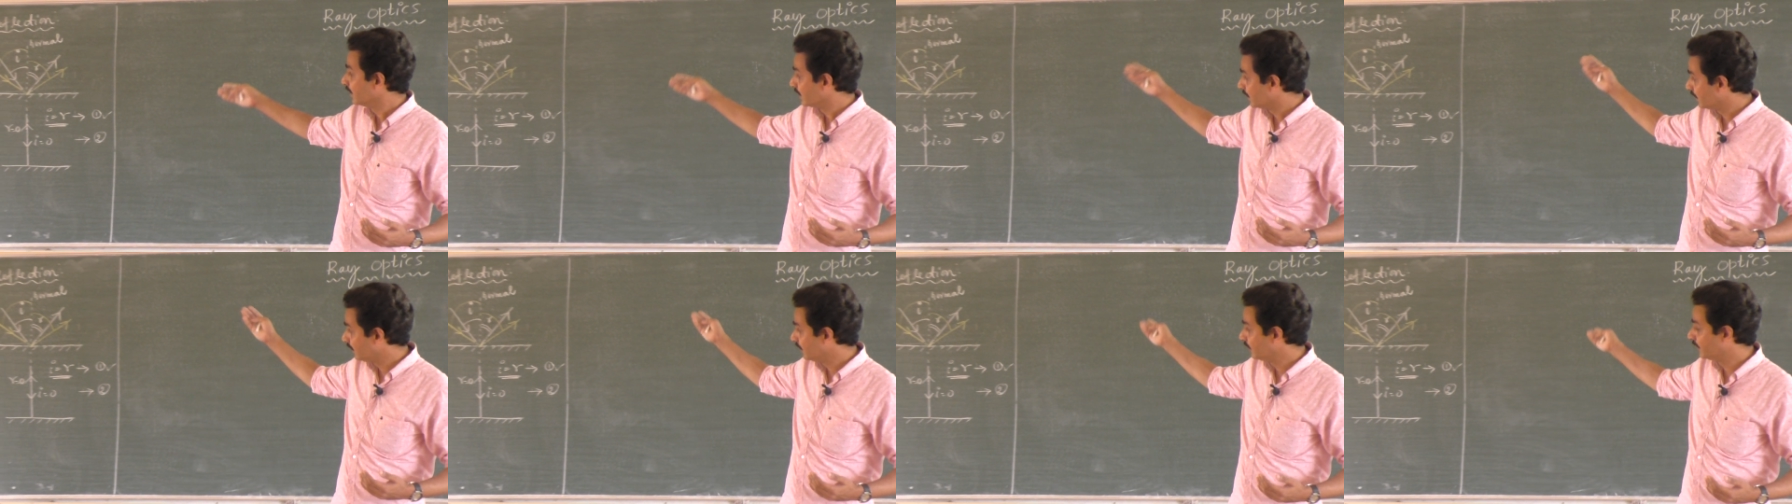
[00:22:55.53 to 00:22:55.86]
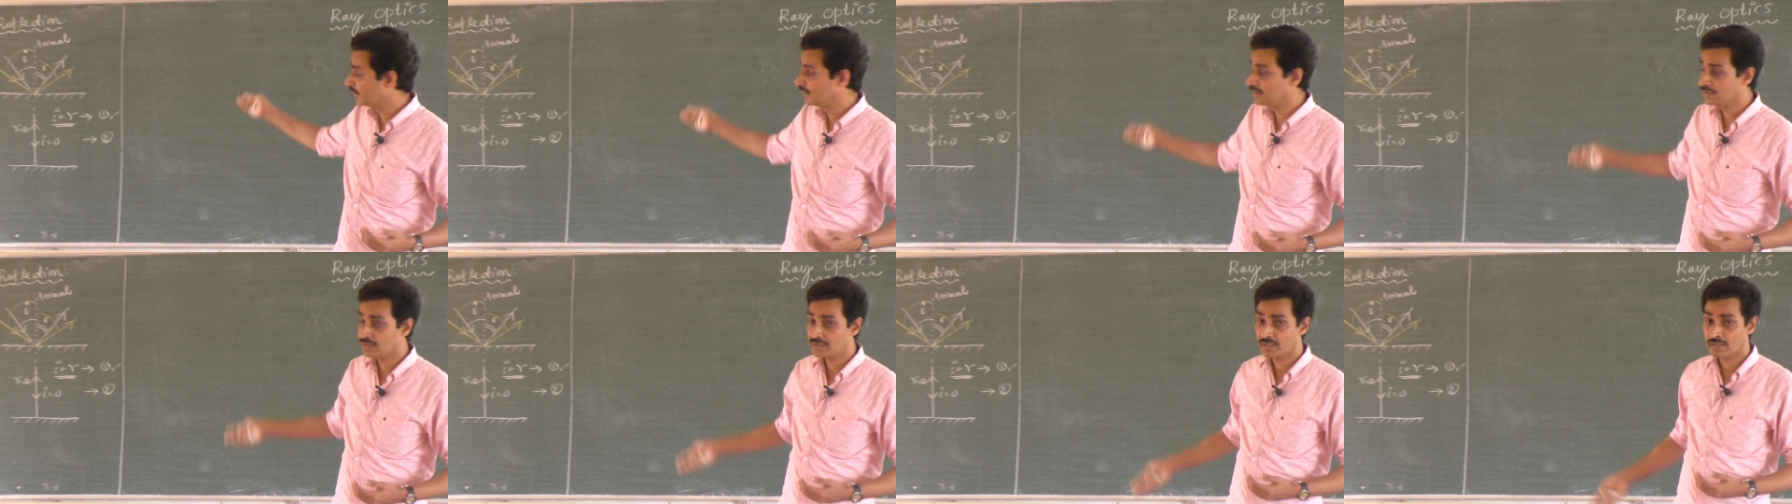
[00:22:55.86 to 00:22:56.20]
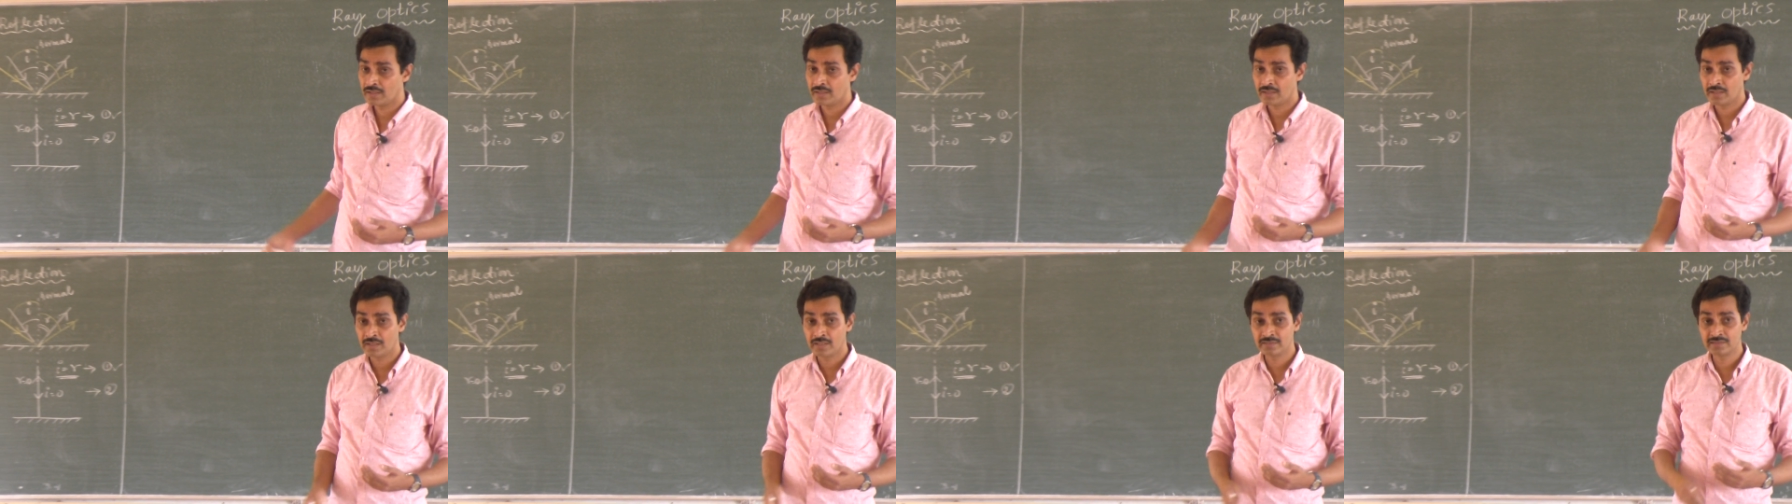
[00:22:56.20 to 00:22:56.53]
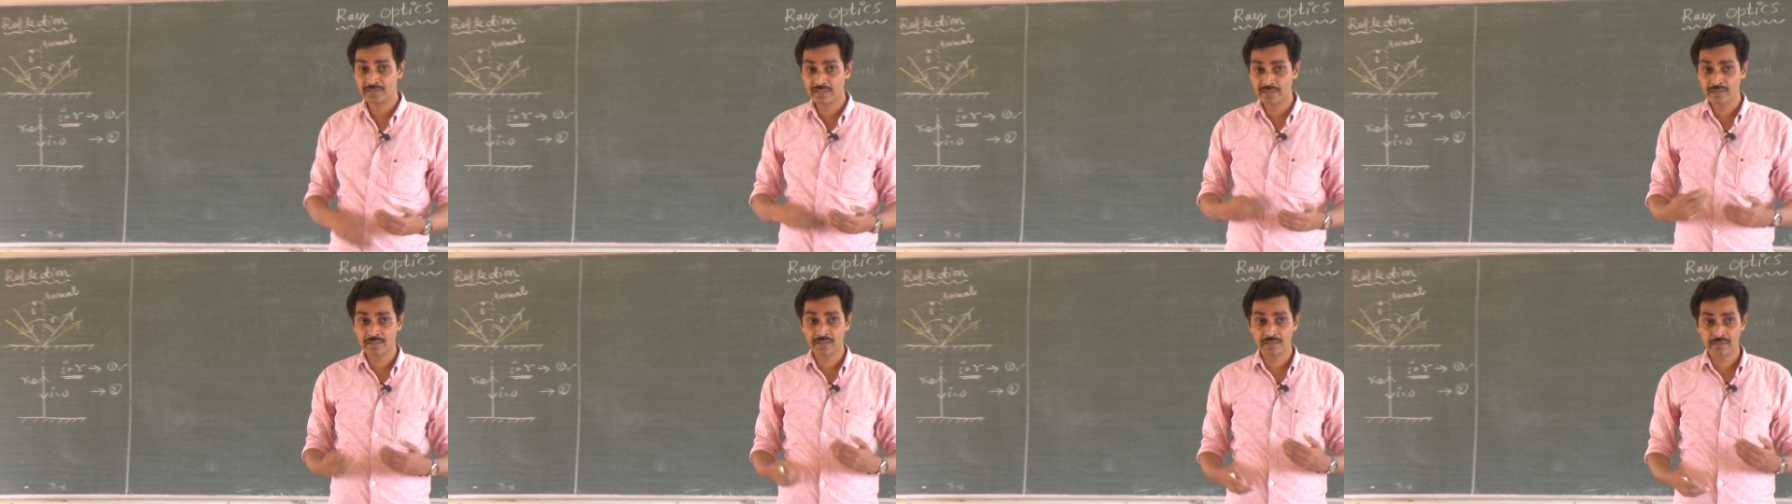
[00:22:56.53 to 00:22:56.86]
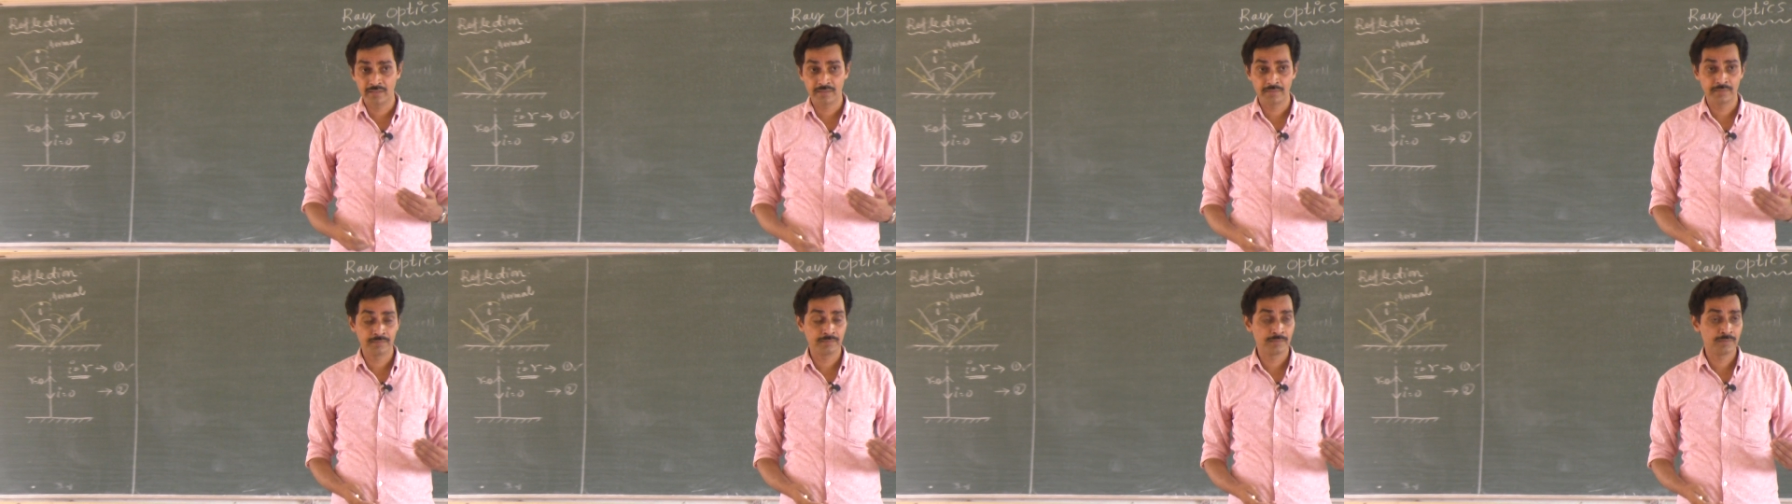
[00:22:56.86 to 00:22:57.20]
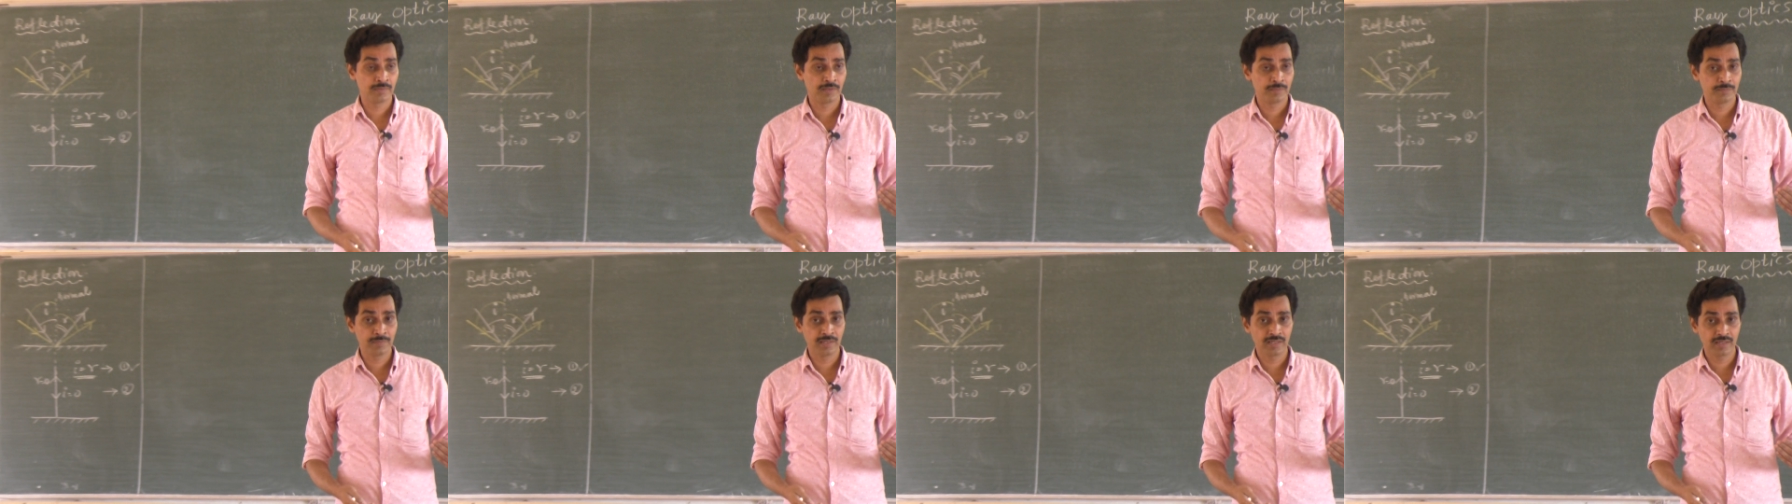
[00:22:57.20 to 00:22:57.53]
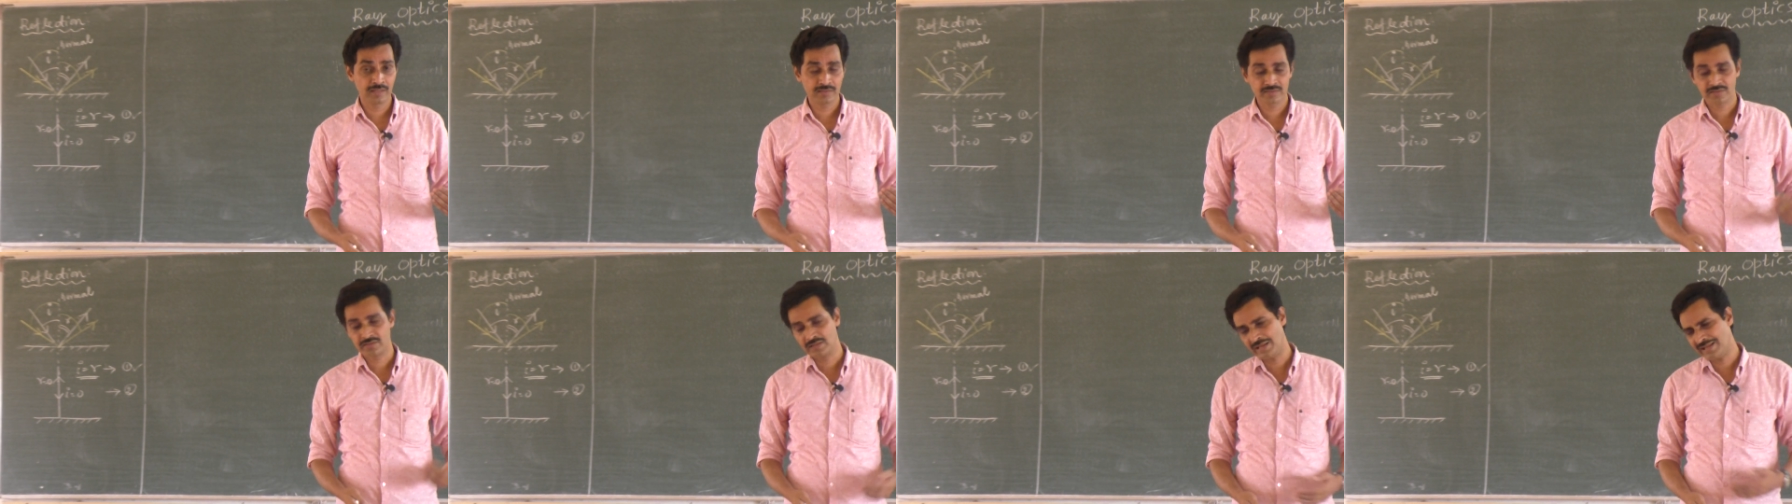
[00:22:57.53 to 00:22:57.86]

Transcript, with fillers: even in uh, other uh, mirrors?